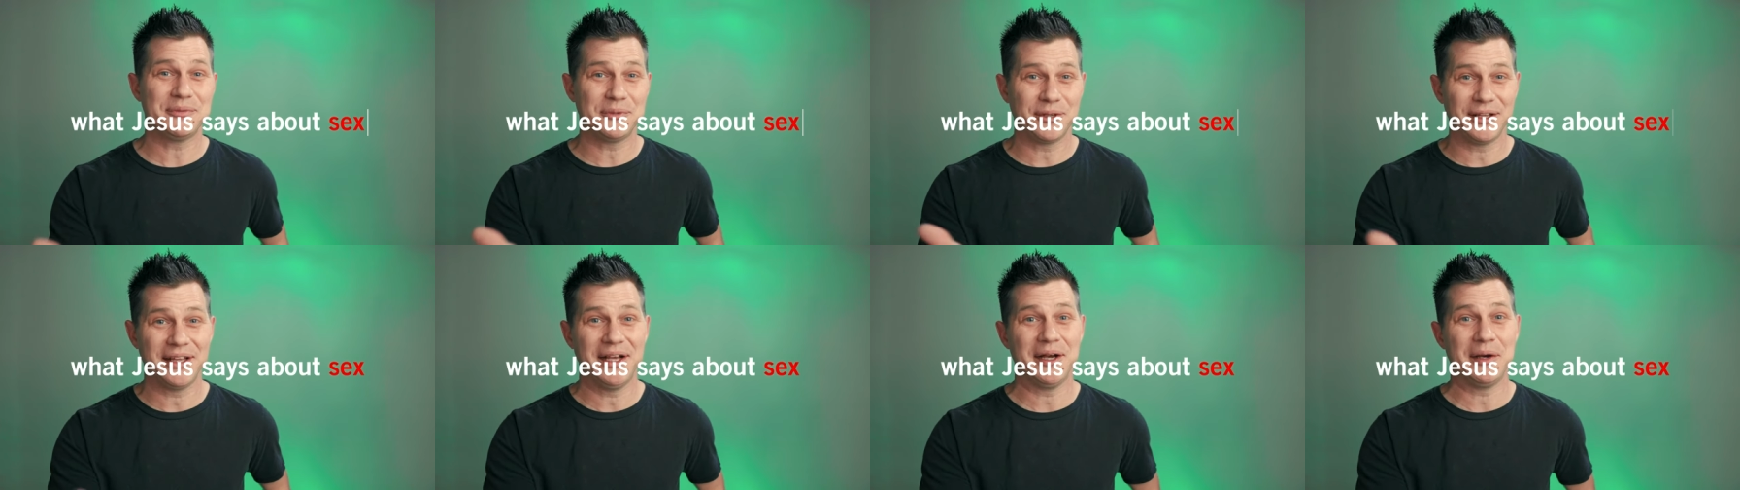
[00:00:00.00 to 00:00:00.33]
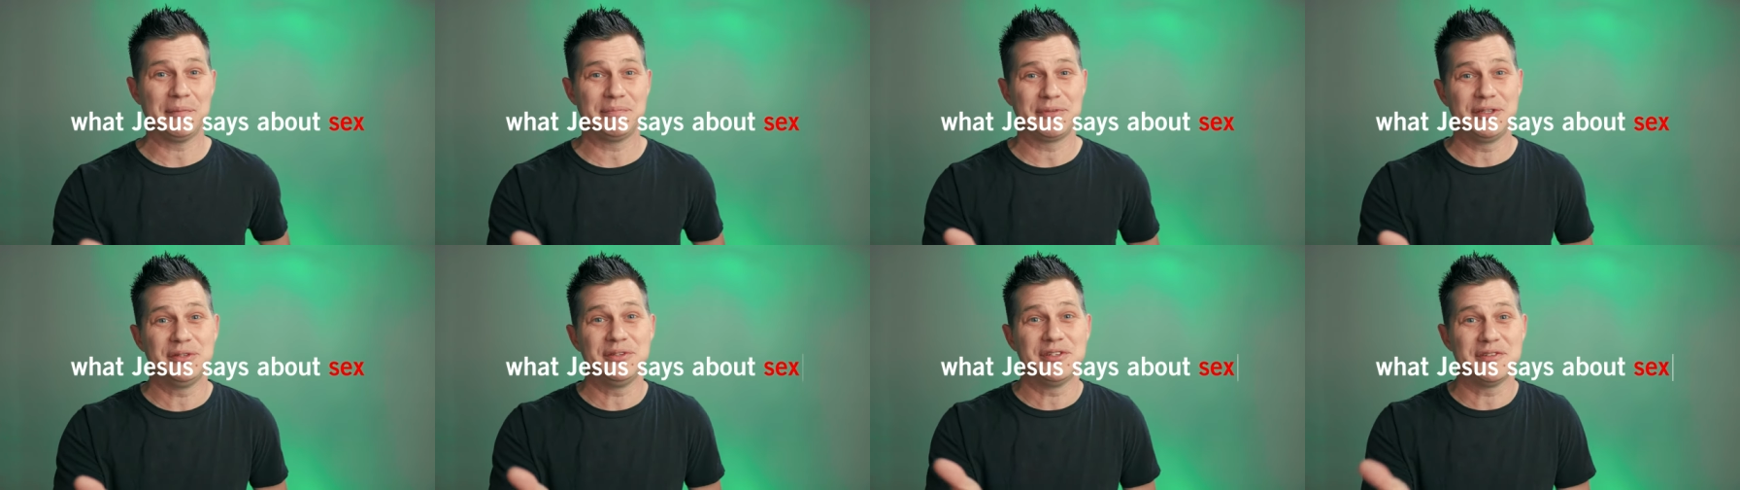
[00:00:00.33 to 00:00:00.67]
will
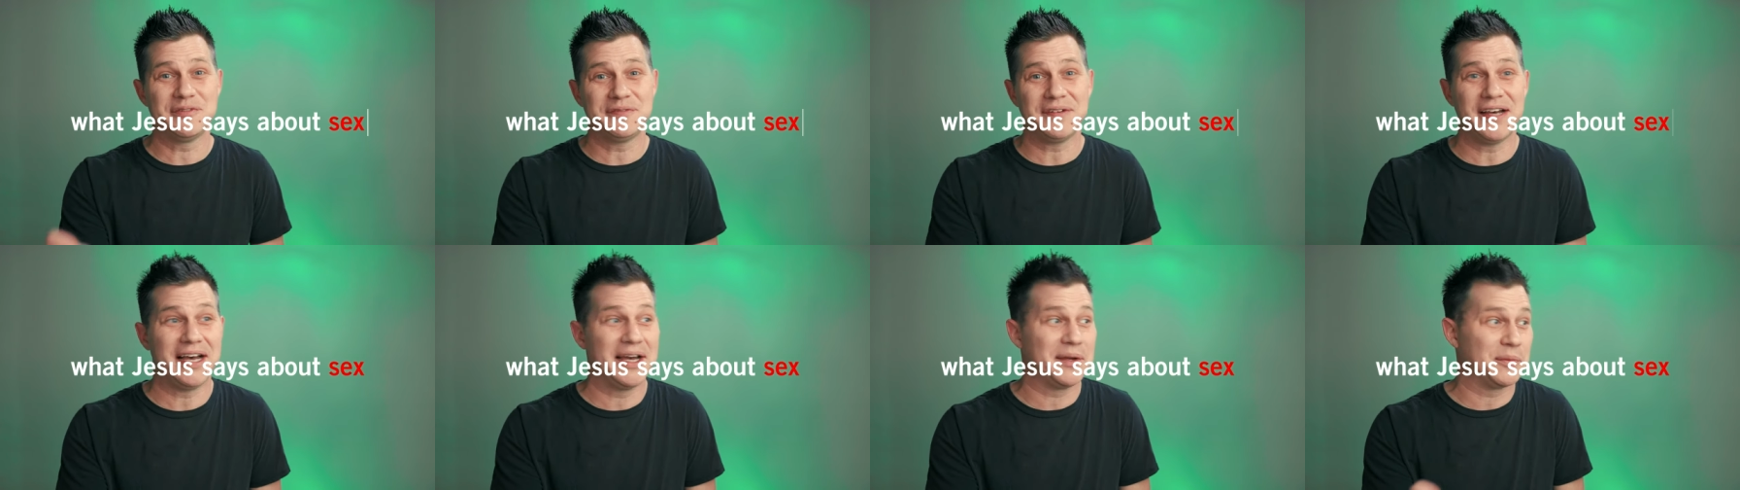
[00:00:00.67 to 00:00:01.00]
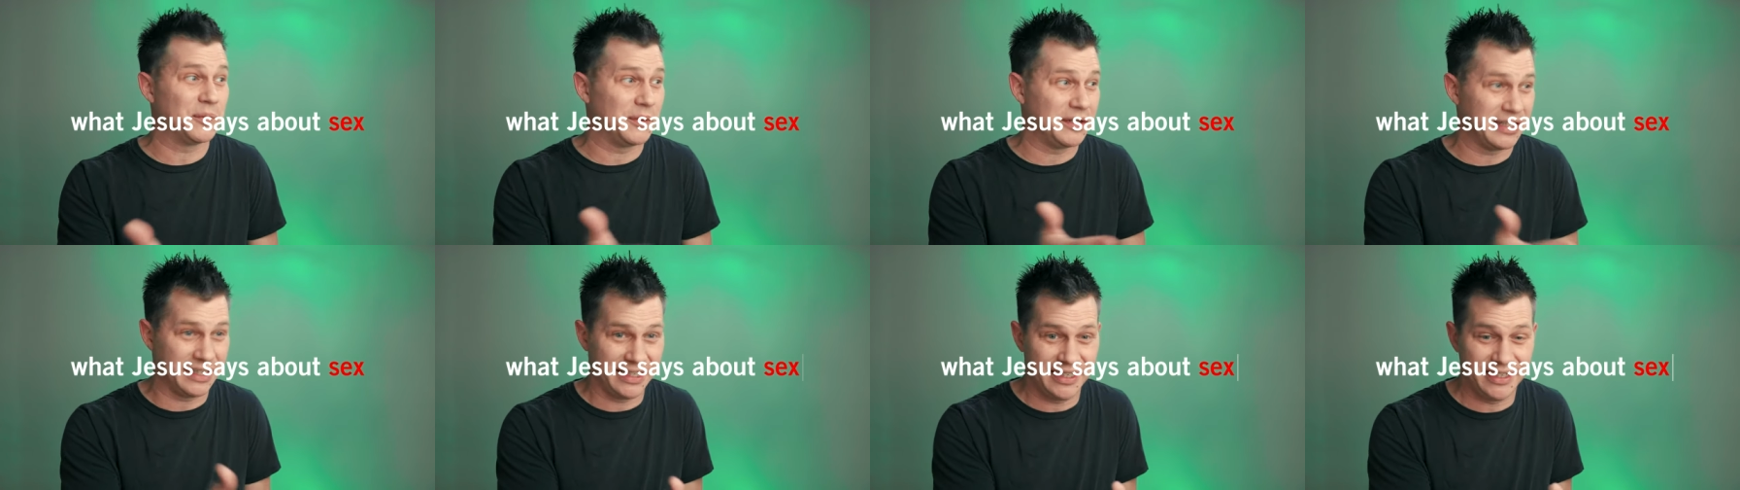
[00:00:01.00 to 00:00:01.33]
help you define
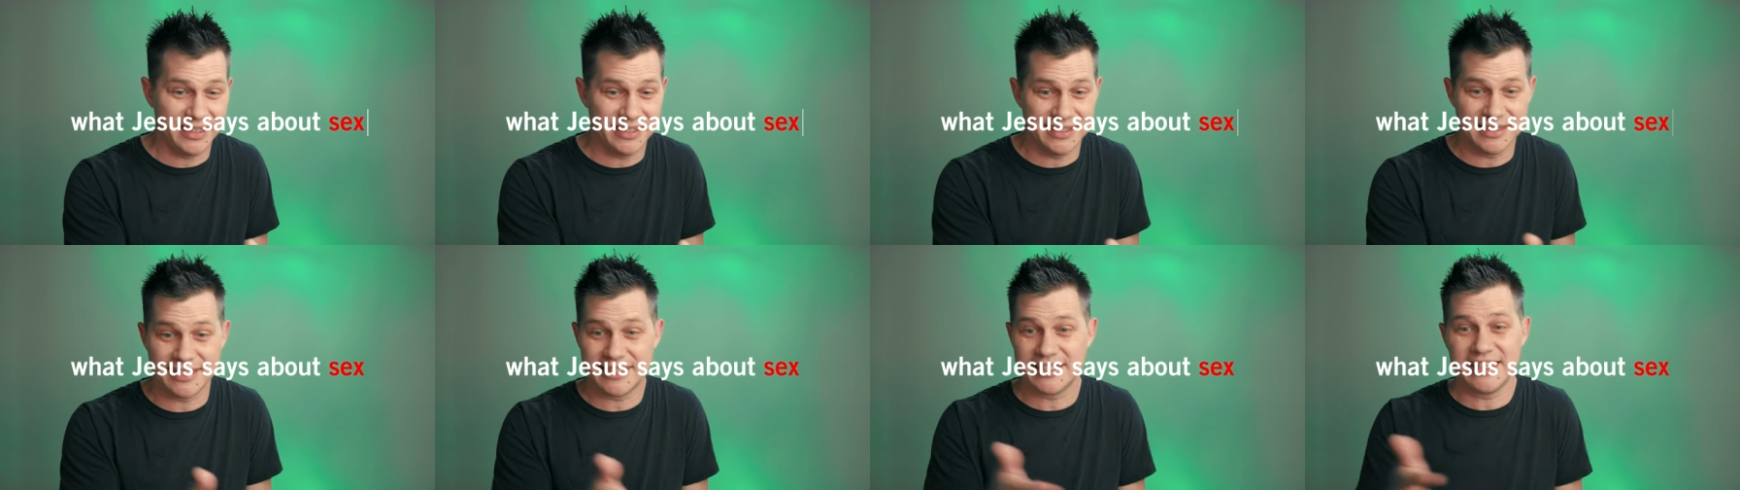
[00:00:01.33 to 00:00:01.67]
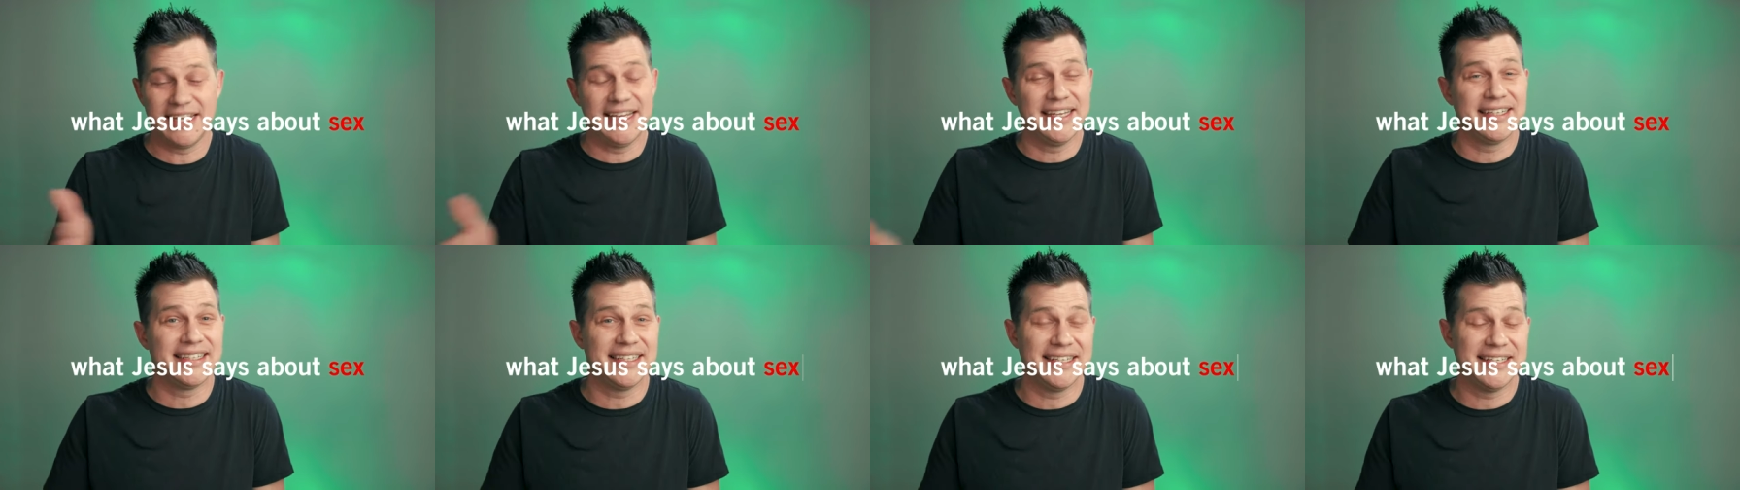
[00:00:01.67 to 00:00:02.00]
what is
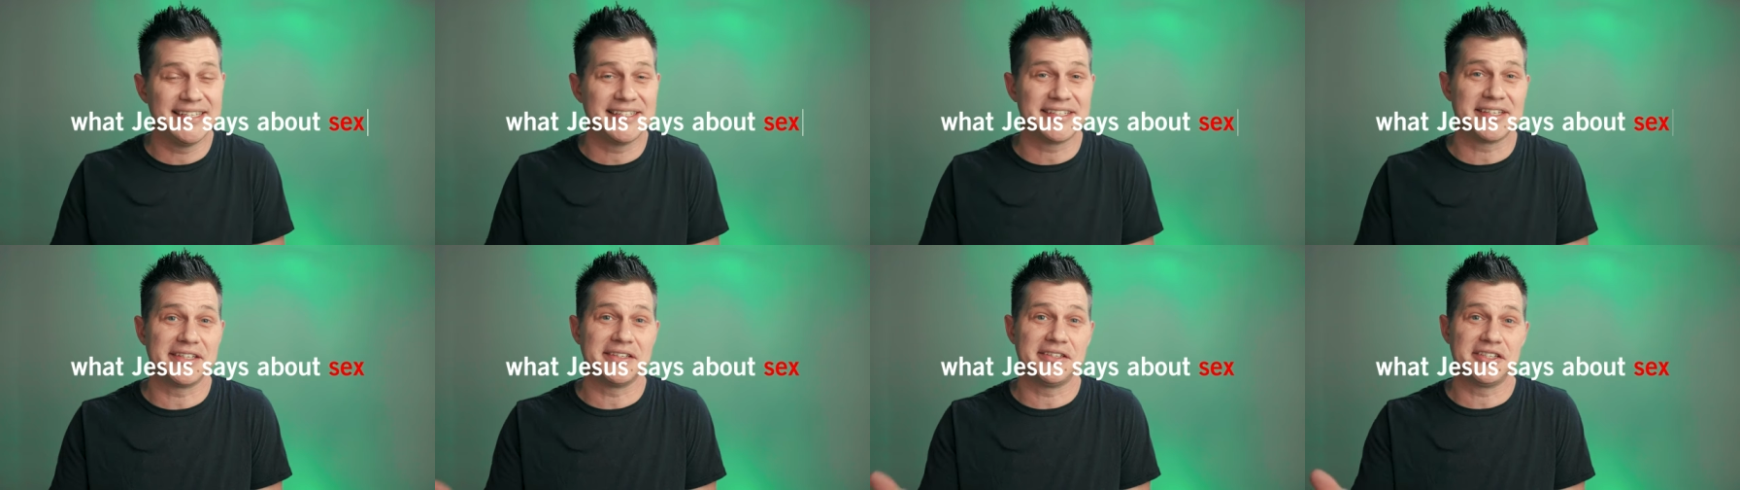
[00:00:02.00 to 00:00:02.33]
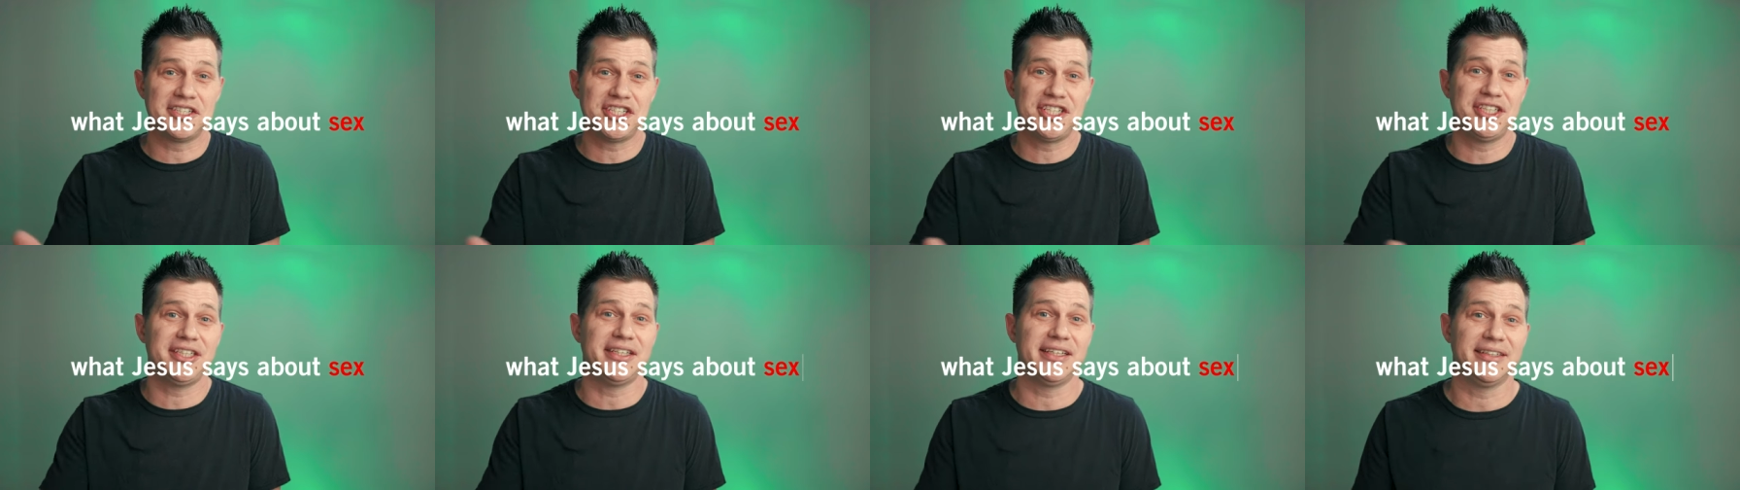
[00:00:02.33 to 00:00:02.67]
and isn't
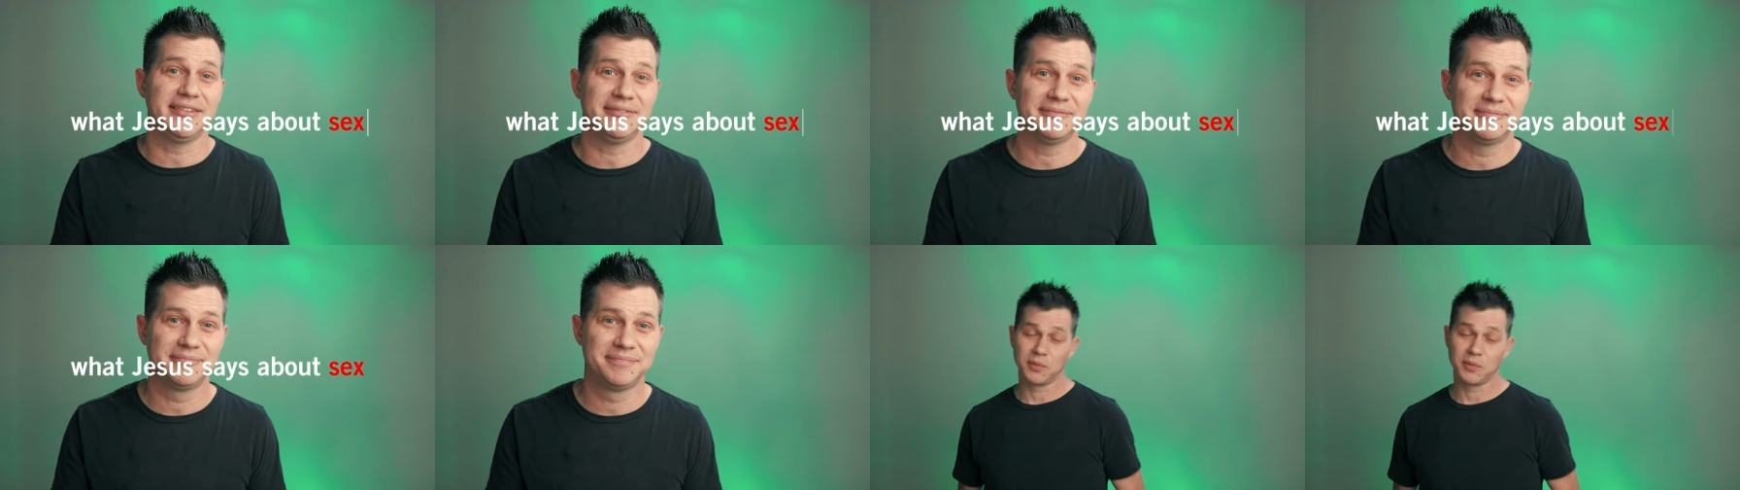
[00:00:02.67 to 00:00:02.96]
cheating.